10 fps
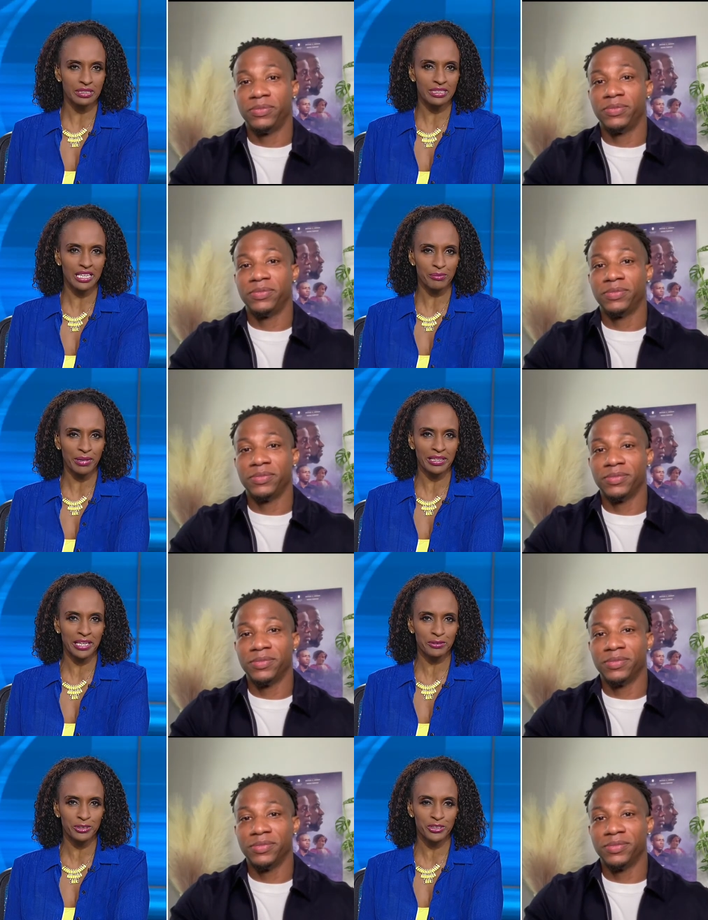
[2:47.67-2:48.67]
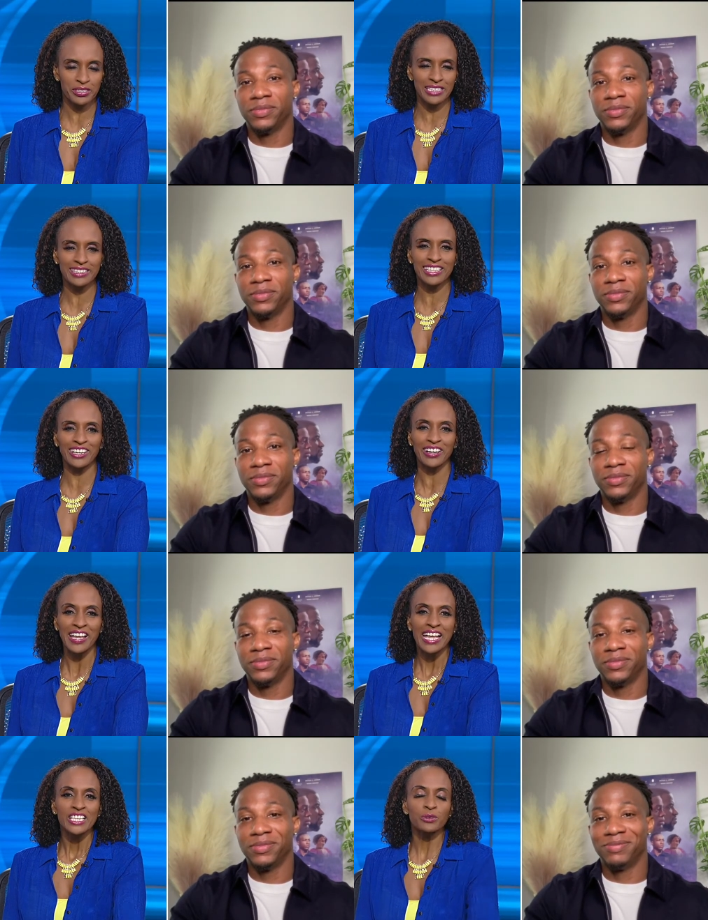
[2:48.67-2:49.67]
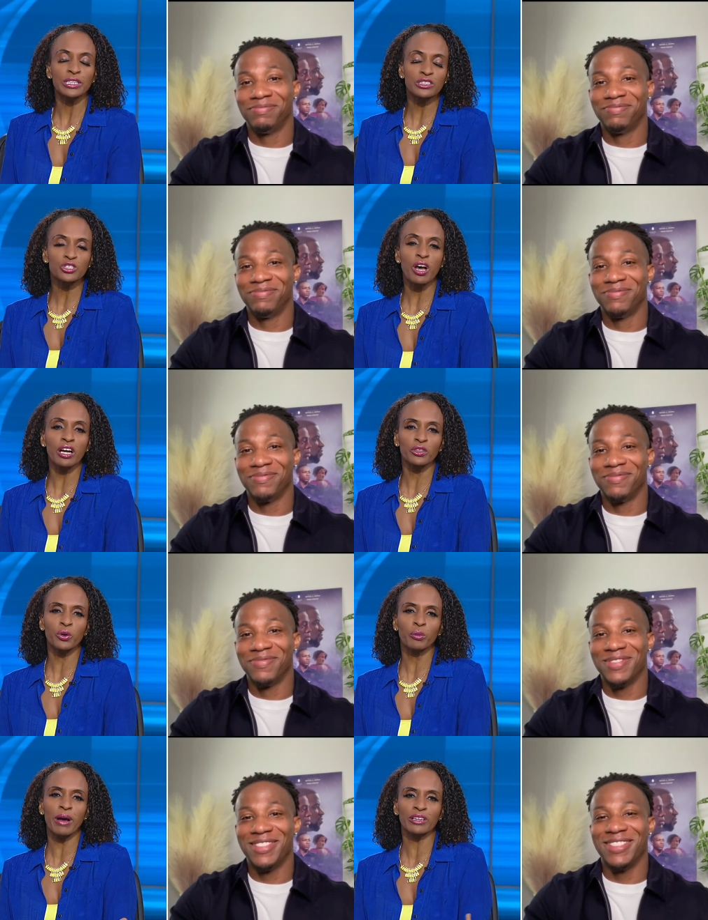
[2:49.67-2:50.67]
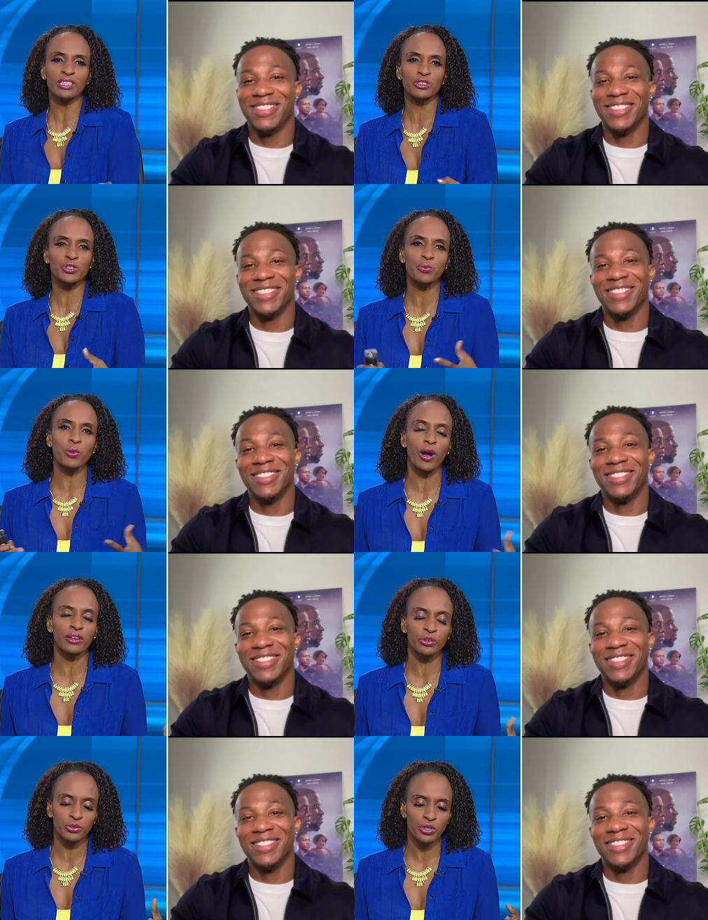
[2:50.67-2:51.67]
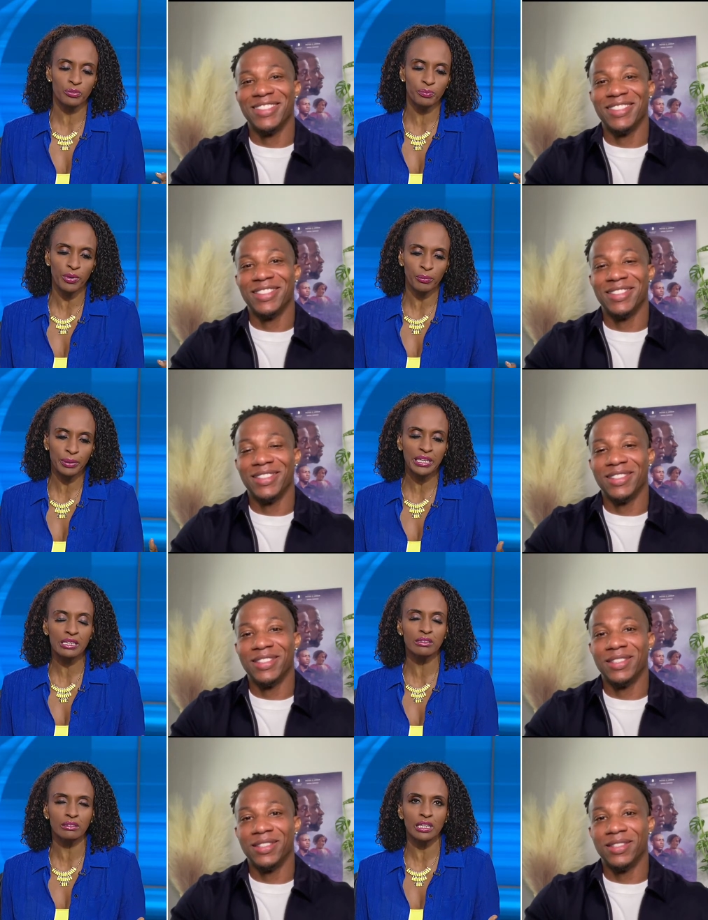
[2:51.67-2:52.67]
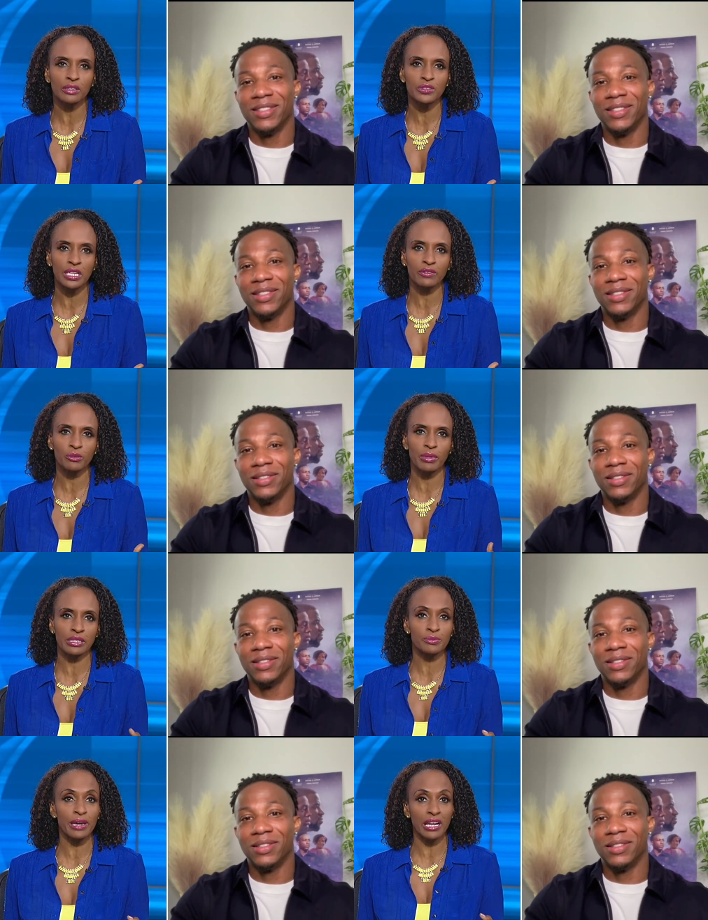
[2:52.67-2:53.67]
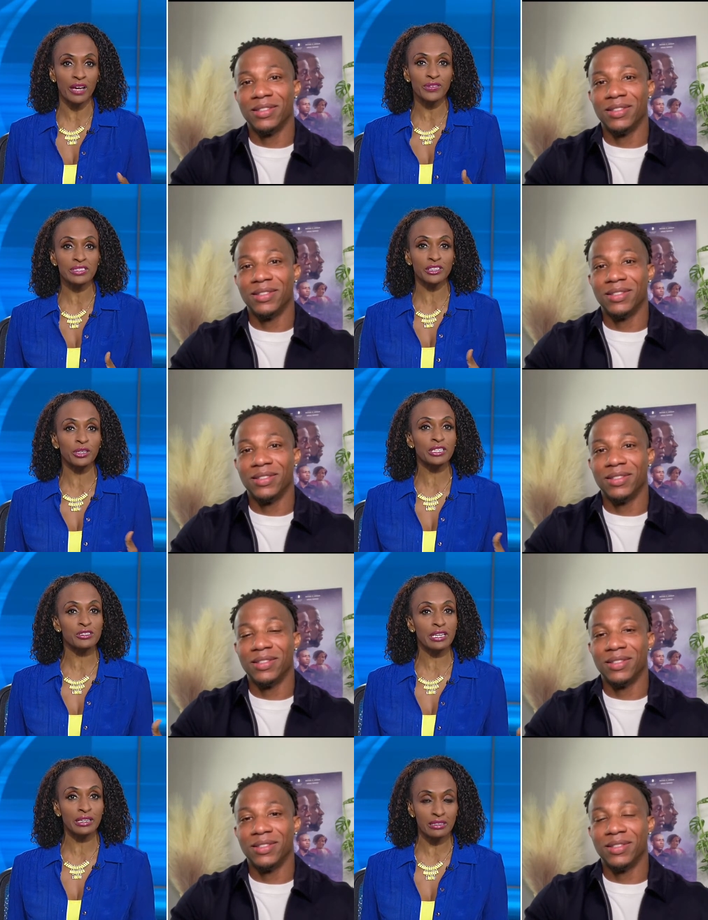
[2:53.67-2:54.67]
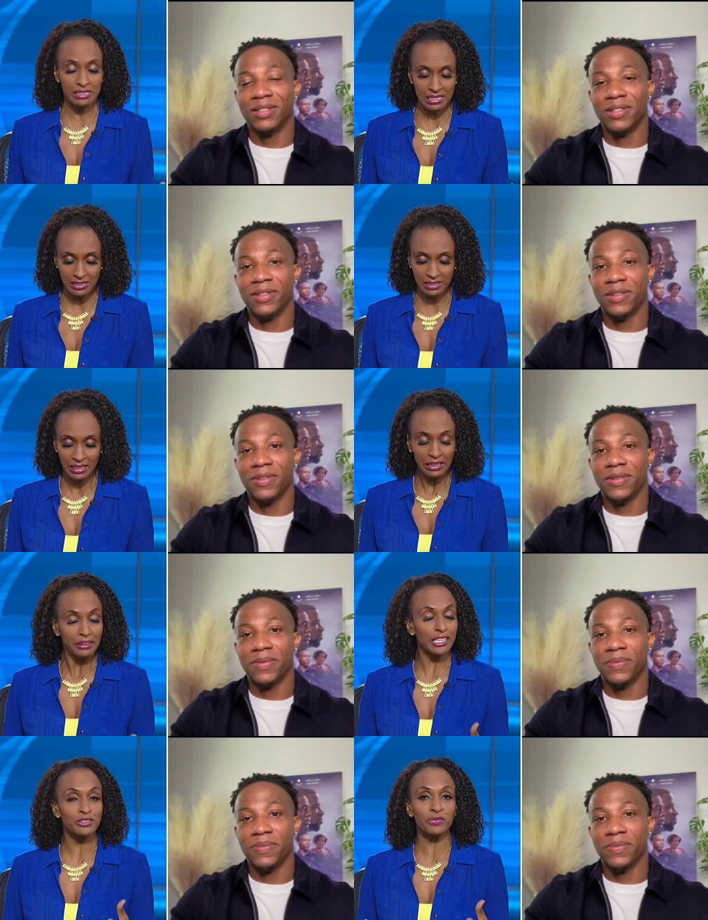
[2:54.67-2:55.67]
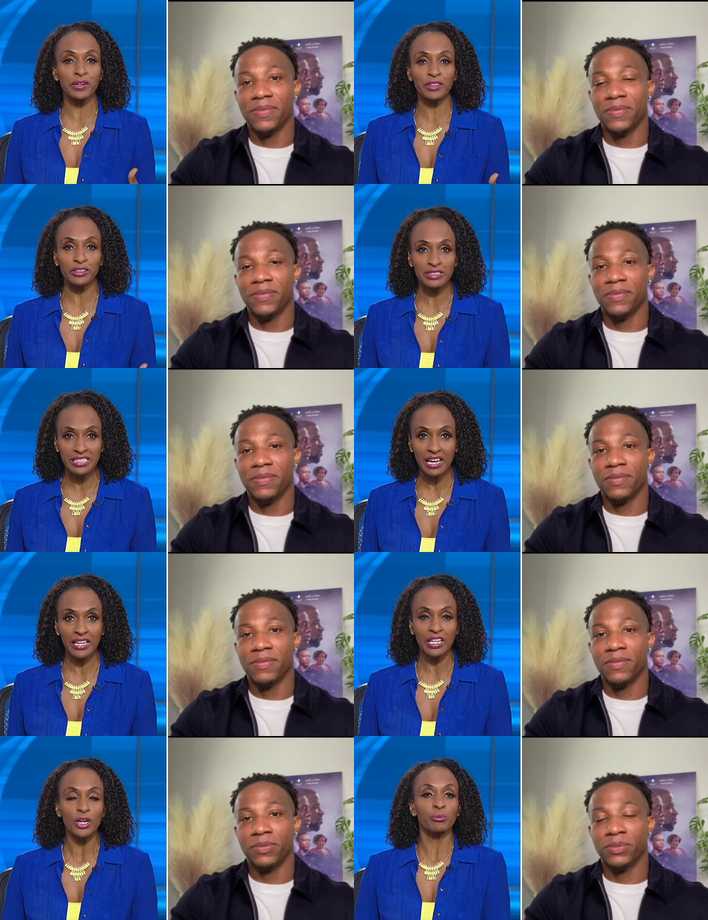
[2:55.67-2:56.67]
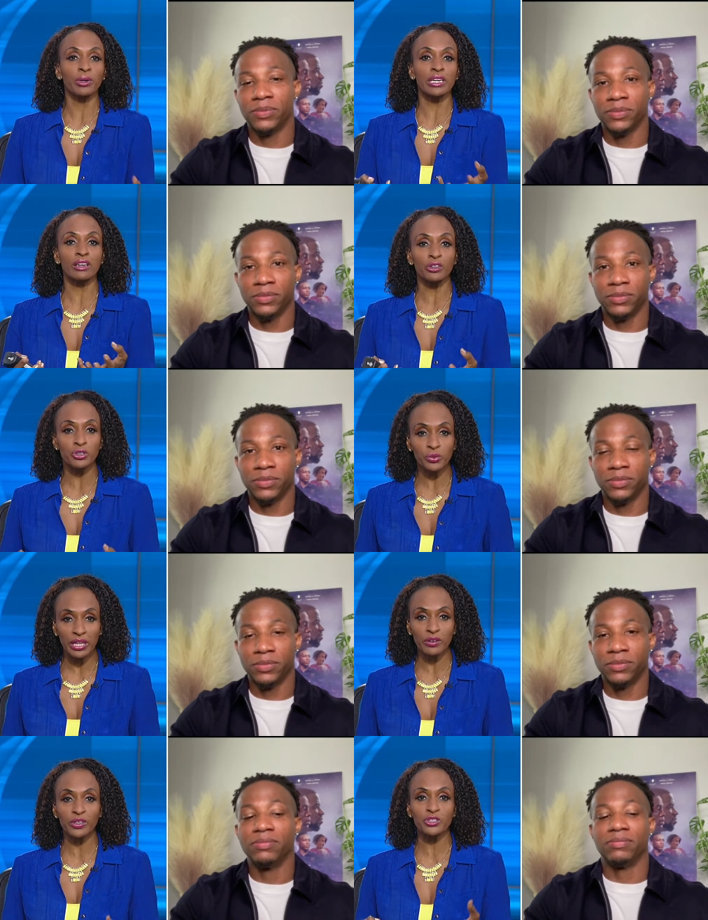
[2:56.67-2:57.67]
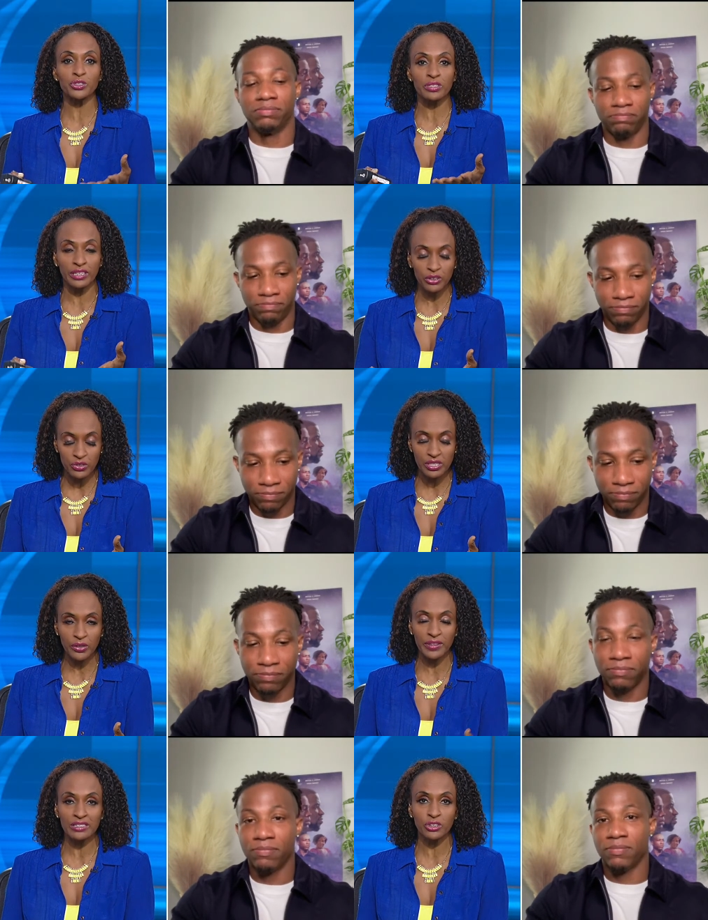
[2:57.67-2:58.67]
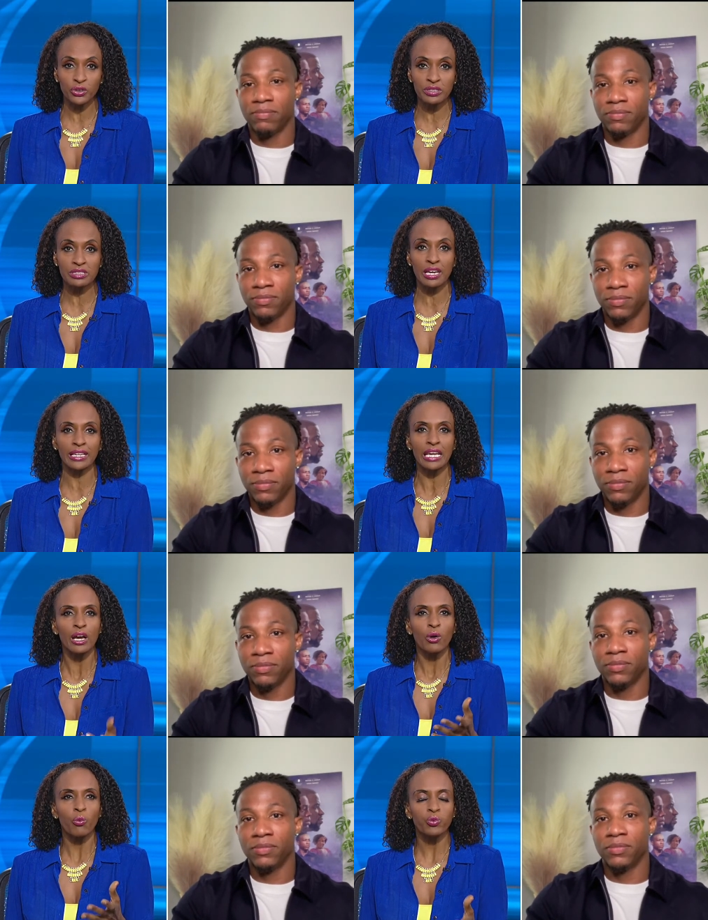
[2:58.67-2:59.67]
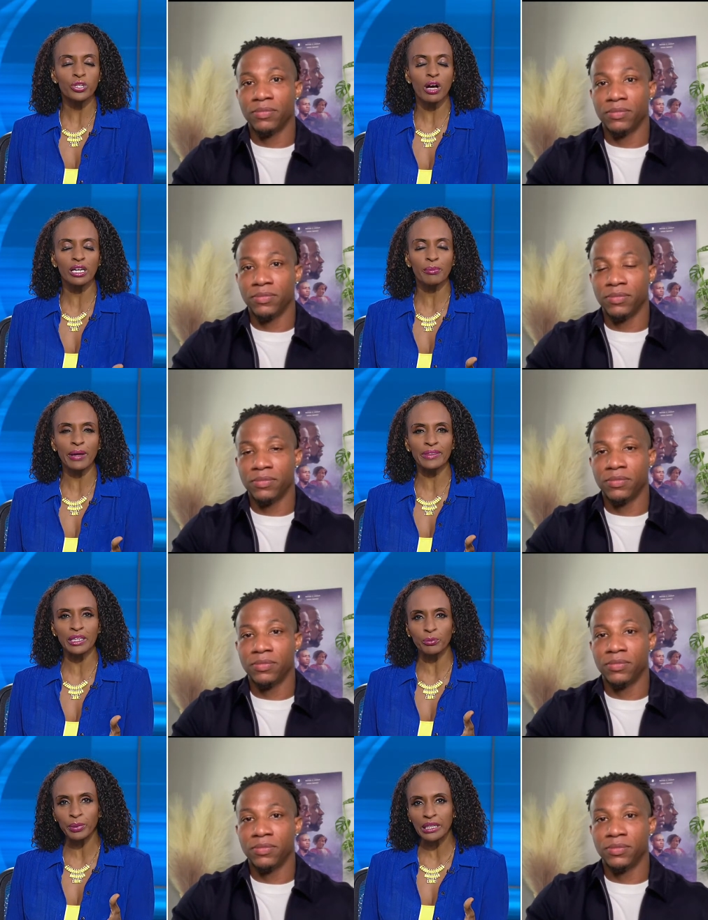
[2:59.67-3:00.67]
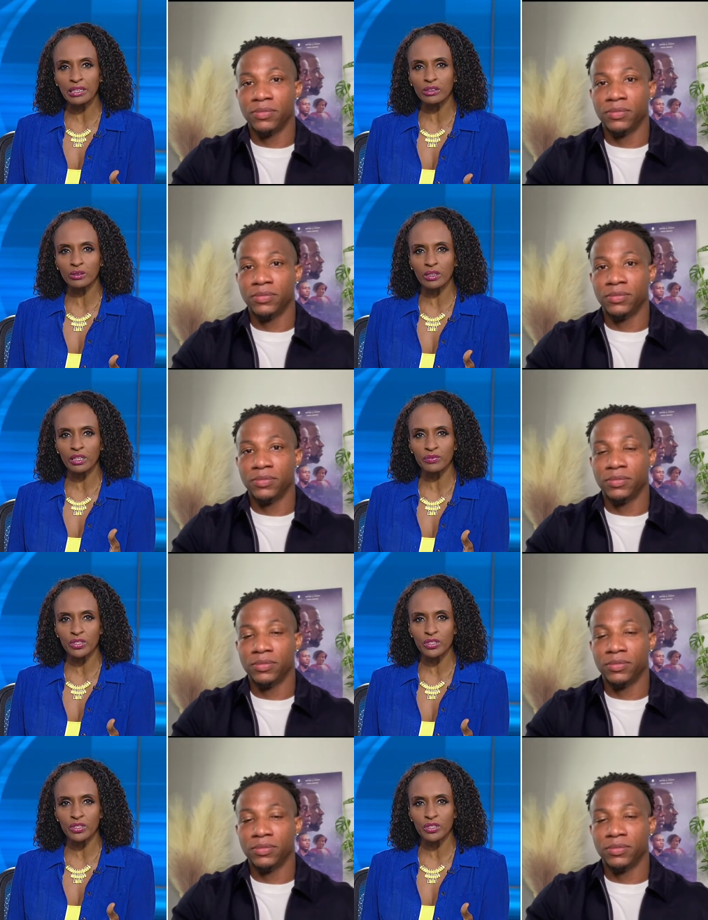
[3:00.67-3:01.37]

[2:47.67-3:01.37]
Speaker 1: setup. I like what you did there. So let's talk, though, about this, the appeal of David Makes Man. Obviously, you get a second season. That's a very good sign. Bringing on new characters like yourself, that's a good sign. Talk about the appeal of the